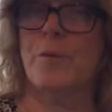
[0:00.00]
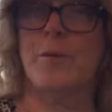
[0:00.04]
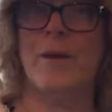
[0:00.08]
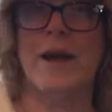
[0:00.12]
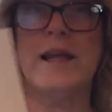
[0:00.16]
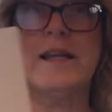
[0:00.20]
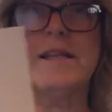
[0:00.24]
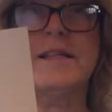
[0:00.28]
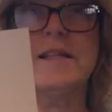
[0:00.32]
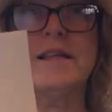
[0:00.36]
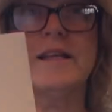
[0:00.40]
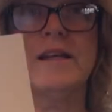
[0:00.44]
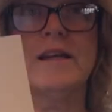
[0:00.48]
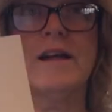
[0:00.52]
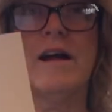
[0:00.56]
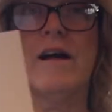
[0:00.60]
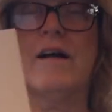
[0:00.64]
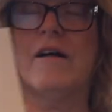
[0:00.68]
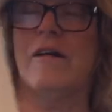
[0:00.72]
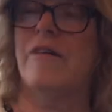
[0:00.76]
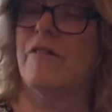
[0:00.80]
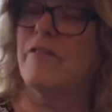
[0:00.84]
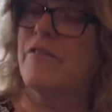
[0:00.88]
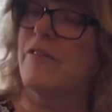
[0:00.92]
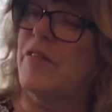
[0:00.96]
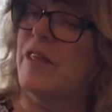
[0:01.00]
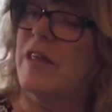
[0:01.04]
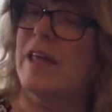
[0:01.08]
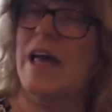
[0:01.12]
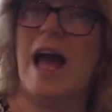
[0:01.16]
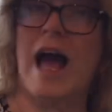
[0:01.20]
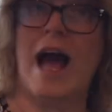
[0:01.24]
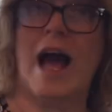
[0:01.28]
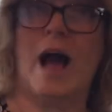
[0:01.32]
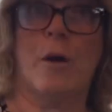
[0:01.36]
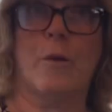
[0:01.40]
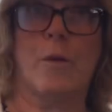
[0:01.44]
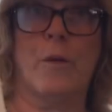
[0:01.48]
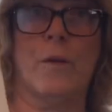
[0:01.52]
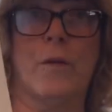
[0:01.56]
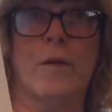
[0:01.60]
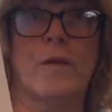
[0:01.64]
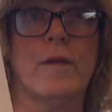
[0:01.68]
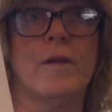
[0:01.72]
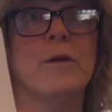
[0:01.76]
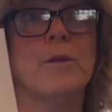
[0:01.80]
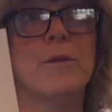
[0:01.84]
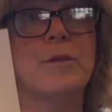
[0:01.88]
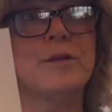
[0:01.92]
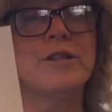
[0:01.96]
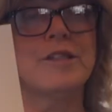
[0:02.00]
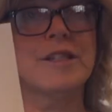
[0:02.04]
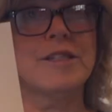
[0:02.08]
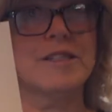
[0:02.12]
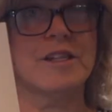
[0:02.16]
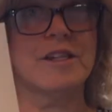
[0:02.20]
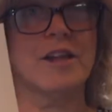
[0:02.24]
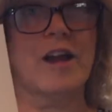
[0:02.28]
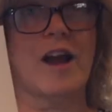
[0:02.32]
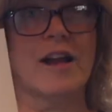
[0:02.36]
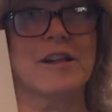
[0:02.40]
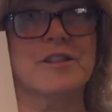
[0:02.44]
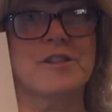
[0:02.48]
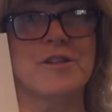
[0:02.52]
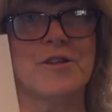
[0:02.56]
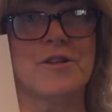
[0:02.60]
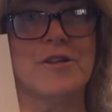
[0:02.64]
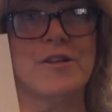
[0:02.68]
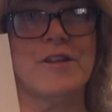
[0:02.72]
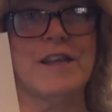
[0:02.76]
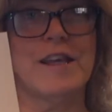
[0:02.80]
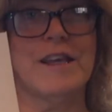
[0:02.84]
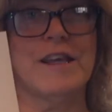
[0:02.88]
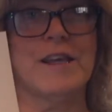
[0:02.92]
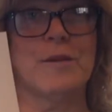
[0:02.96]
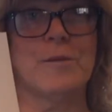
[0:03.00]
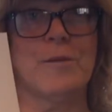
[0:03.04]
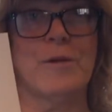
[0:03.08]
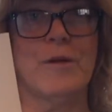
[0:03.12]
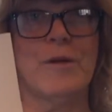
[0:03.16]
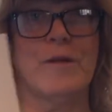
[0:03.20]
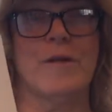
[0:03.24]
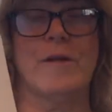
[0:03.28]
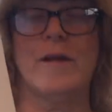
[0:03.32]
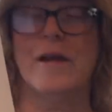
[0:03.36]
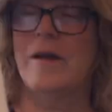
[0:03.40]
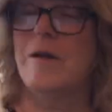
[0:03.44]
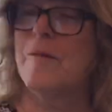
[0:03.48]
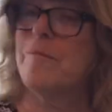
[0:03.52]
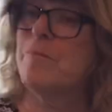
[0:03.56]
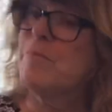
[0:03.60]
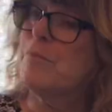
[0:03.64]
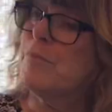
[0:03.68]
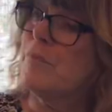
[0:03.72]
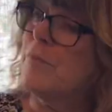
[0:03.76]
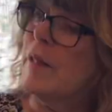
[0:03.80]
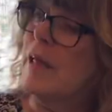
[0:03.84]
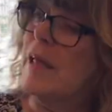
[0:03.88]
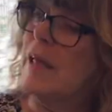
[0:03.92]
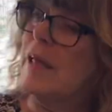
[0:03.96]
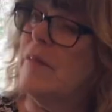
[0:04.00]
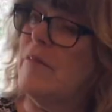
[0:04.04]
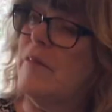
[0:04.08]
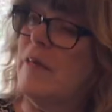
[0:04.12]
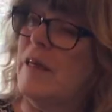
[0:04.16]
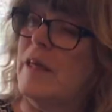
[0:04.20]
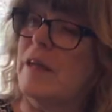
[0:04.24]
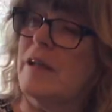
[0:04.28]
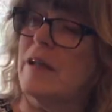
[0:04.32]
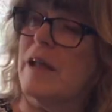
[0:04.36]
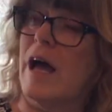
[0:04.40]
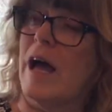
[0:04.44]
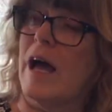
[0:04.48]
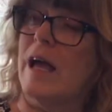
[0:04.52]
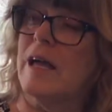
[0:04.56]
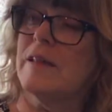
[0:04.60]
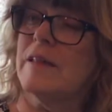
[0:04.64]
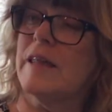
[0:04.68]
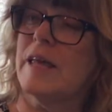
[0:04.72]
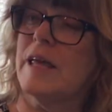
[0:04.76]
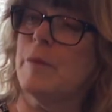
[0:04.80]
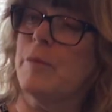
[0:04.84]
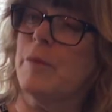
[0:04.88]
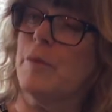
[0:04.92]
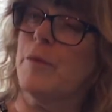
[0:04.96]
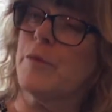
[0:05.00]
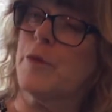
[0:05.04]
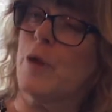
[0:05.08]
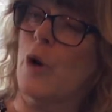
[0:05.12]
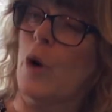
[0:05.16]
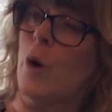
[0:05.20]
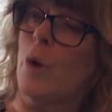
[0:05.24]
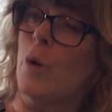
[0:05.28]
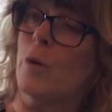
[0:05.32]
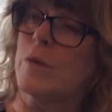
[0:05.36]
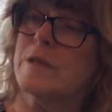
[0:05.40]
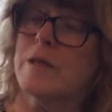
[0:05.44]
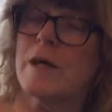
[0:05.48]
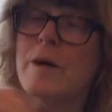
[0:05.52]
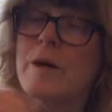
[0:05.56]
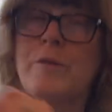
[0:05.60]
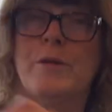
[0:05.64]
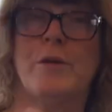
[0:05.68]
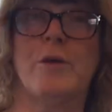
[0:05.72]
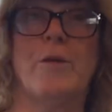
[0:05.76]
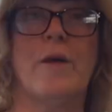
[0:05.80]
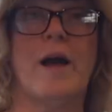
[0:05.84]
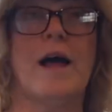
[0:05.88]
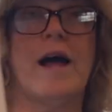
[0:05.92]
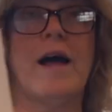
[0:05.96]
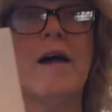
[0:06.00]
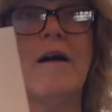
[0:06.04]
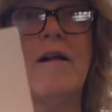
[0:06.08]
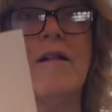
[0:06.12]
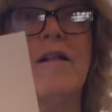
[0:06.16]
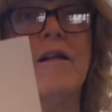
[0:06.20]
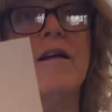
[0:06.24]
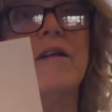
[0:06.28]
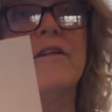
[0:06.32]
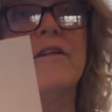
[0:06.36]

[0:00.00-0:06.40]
painting of the owl, which is a nocturnal animal, and then I labeled OWL